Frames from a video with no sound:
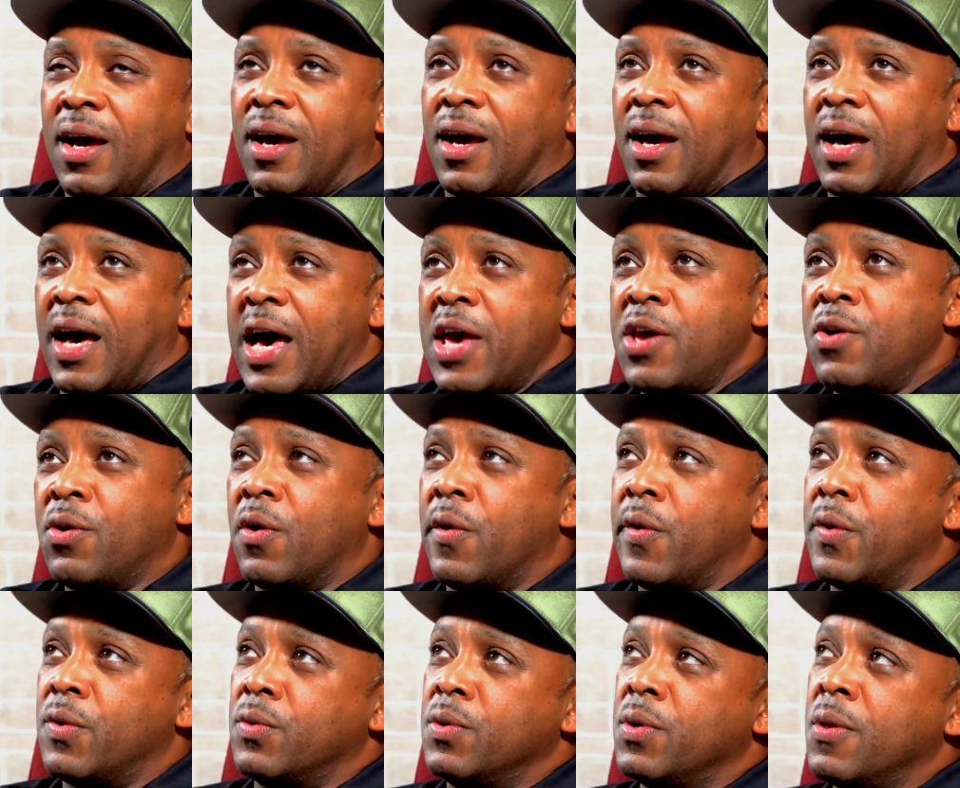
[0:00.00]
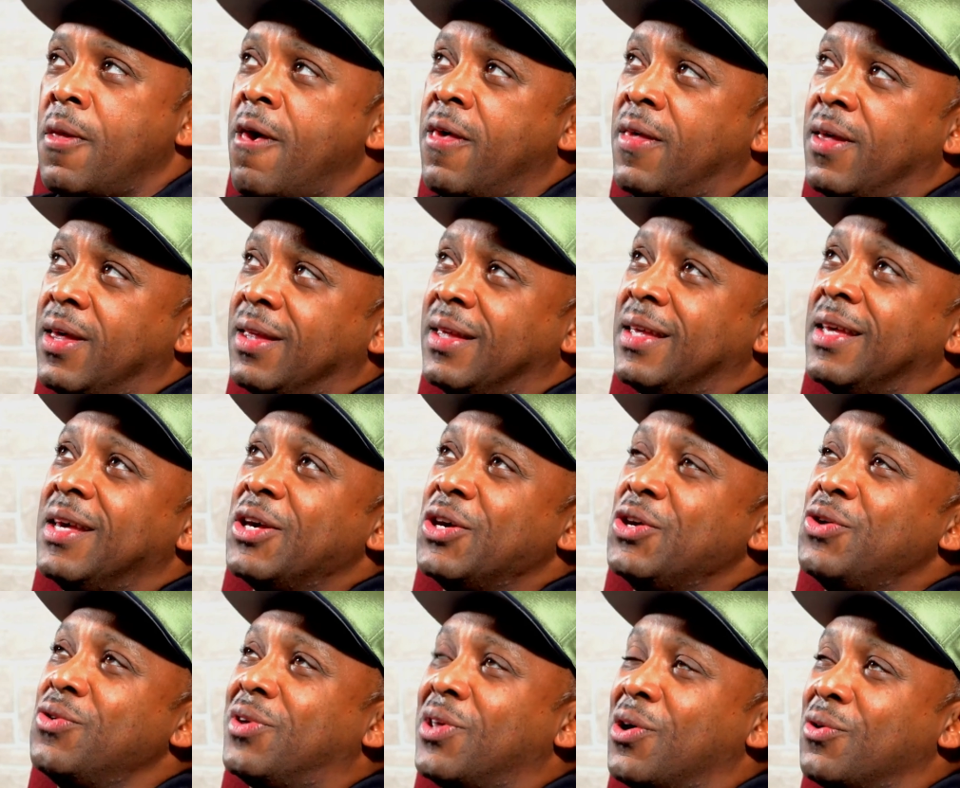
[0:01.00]
How you going to...
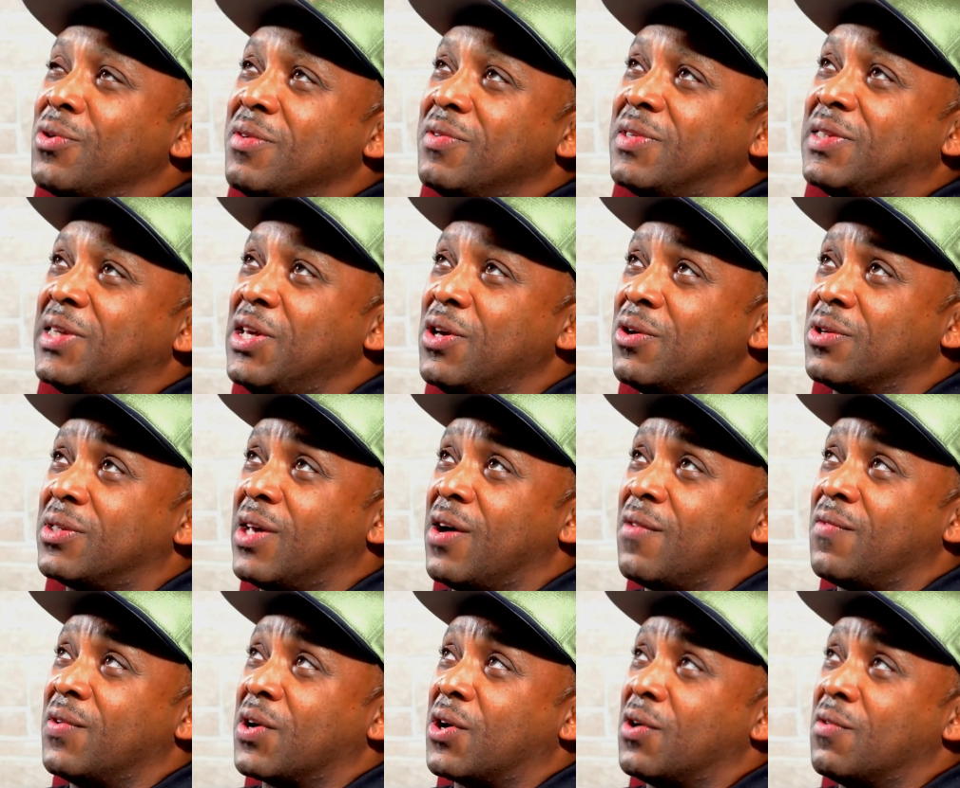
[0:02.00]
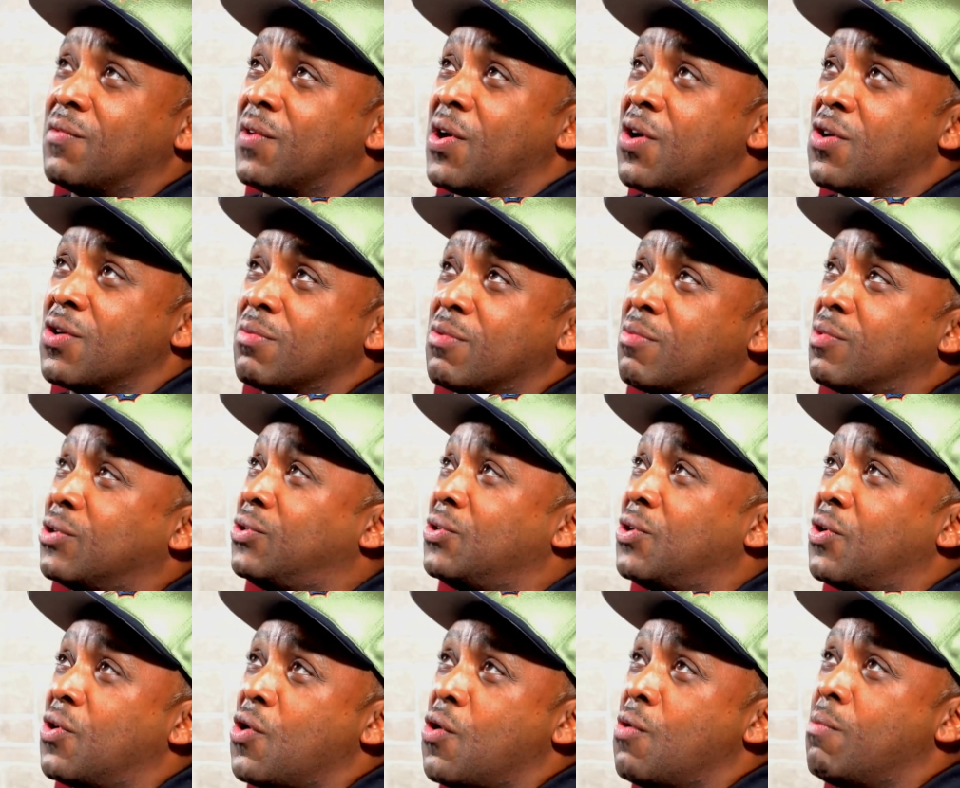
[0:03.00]
You can't even see yourself in a convertible, but you
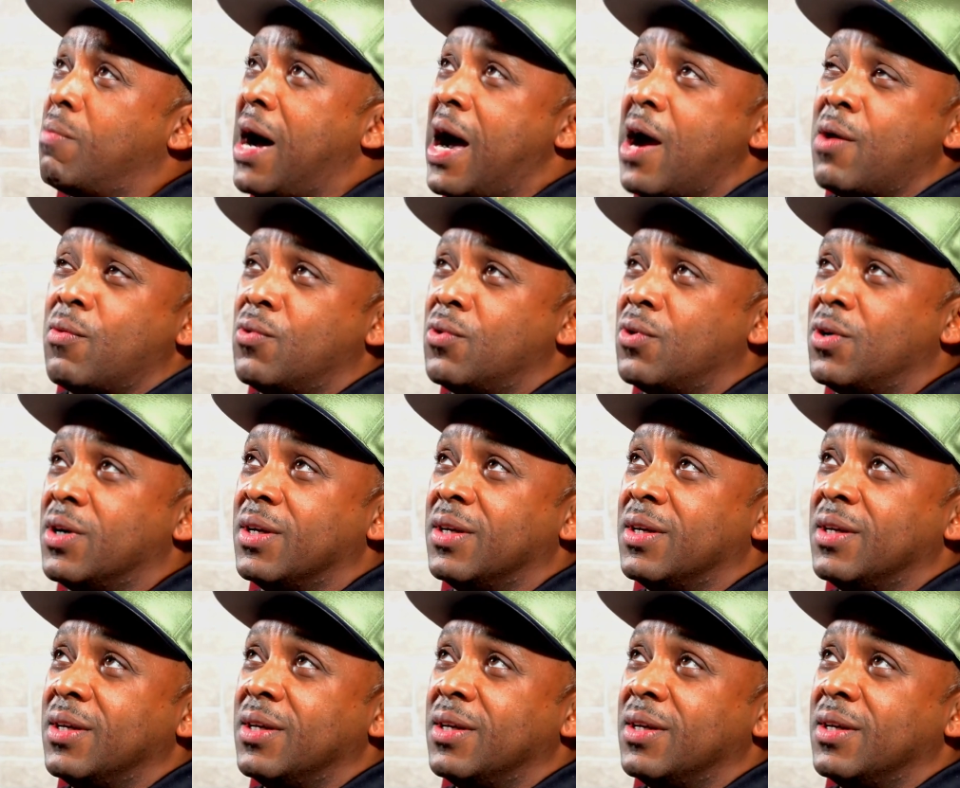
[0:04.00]
going to go buy one.